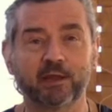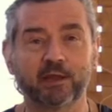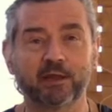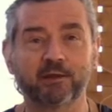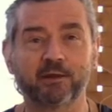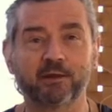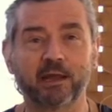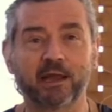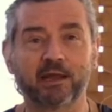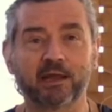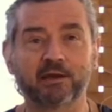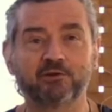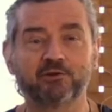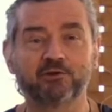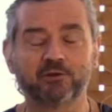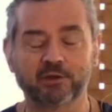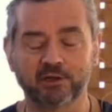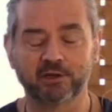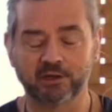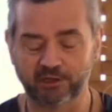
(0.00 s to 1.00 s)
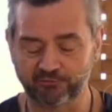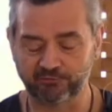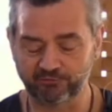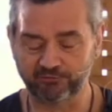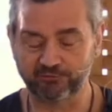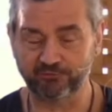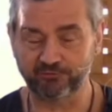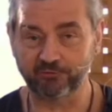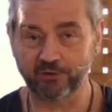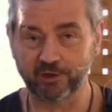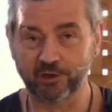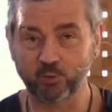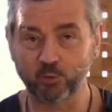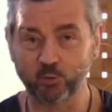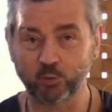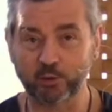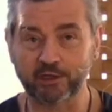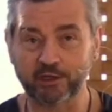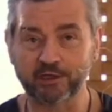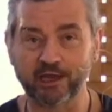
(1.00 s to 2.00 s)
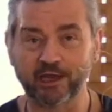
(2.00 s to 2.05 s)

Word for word: in that if we